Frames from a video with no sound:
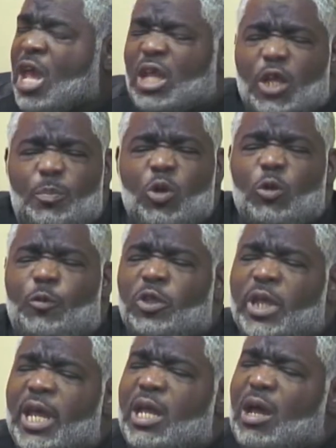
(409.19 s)
The beautiful
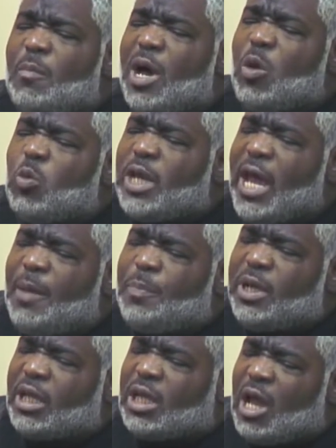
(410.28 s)
thing about what
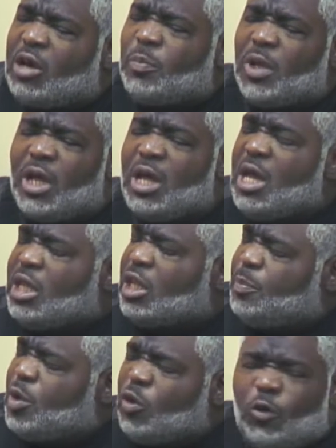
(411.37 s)
happened at Karbala, the
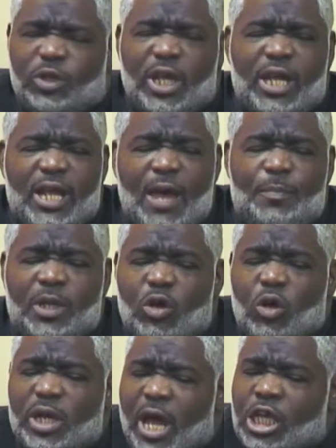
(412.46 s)
beautiful thing that happened
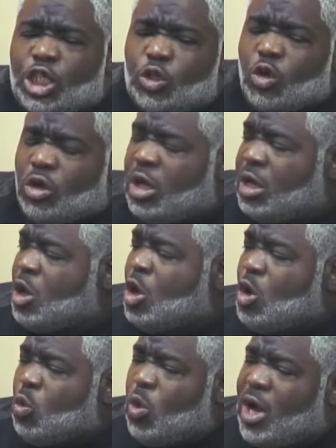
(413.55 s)
on Ashura,
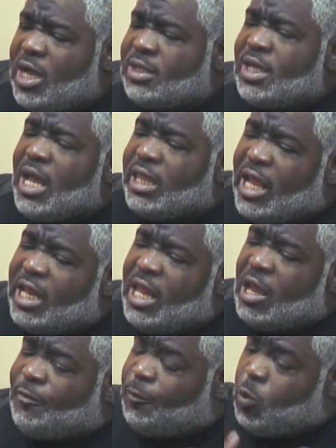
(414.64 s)
was that
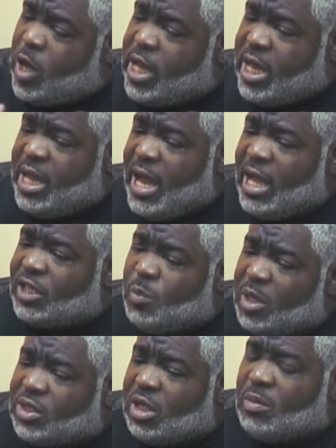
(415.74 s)
if we, as
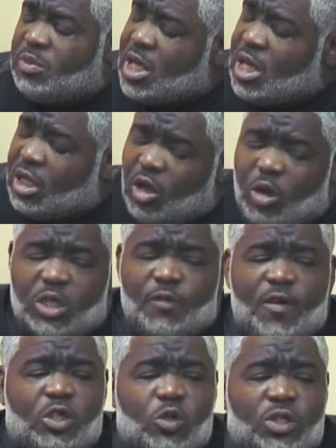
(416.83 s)
Muslims, those of
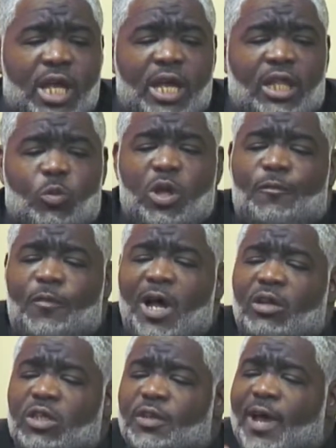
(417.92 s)
us who say that we are
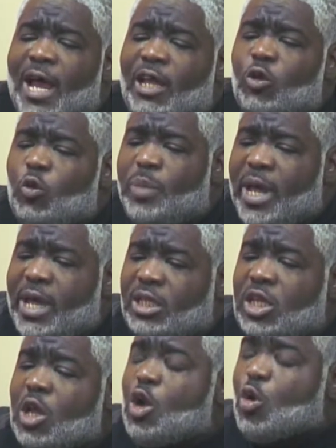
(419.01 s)
followers of Ahlul Bayt,
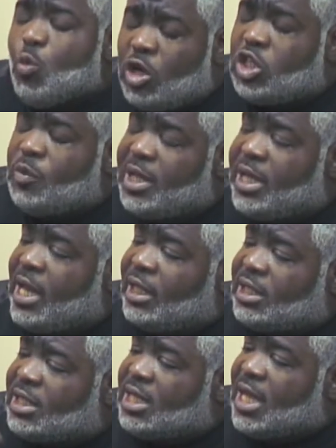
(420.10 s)
were to begin
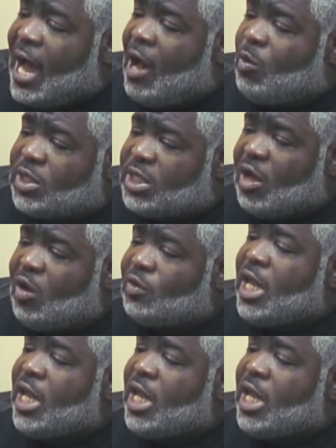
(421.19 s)
to see ourselves